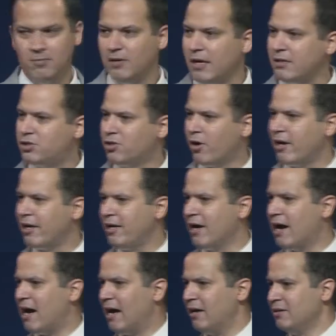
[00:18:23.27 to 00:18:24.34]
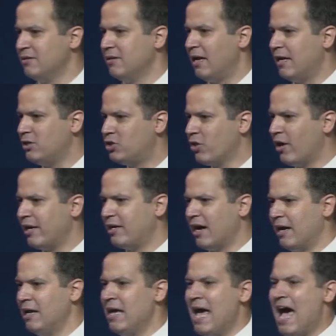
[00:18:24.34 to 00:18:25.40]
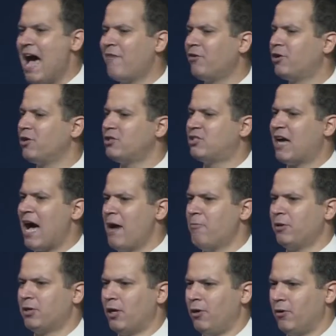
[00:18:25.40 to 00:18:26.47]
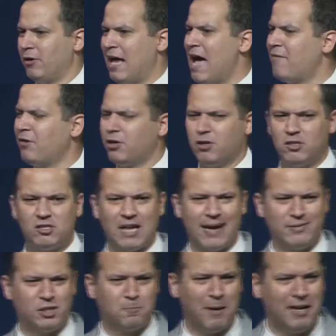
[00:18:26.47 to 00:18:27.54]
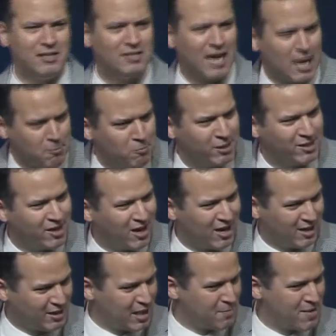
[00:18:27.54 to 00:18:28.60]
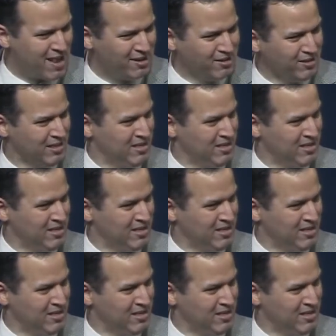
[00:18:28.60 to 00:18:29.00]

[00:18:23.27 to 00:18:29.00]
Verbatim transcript: Enjoy God. Enjoy God. Have a good time with the Lord. Have a good time spending time with God. Amen.